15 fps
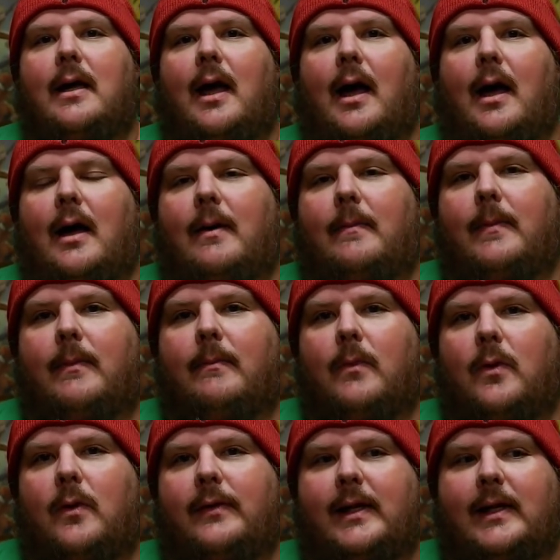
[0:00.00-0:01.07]
um,
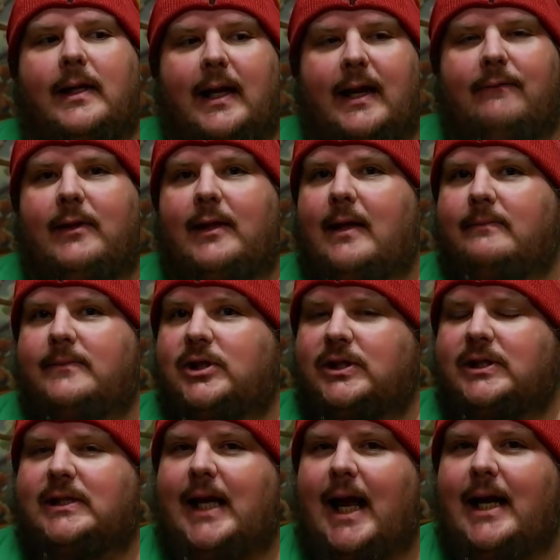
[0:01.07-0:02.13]
more than even them
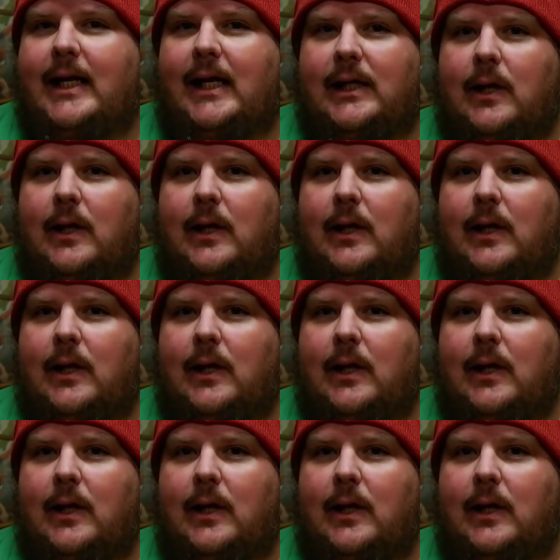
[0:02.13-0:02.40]
just standing